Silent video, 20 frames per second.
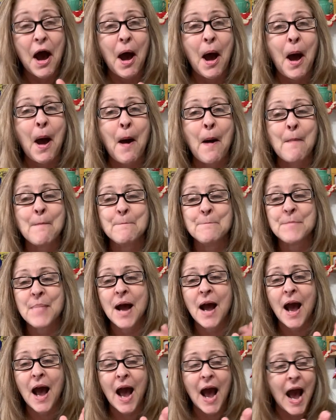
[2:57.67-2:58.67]
um,
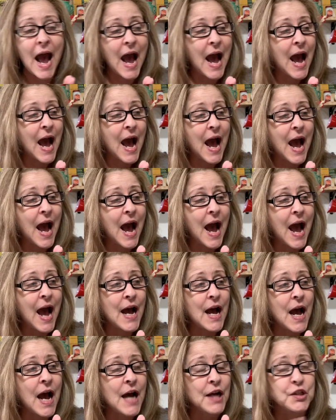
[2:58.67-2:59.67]

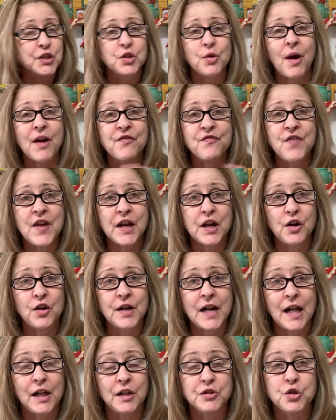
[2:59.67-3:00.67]
so I
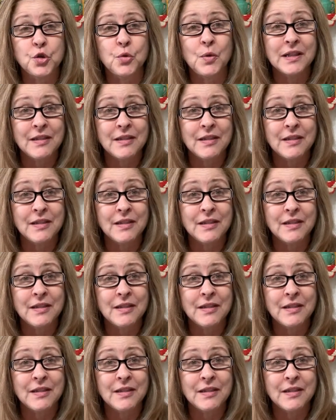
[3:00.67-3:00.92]
figured I'll do a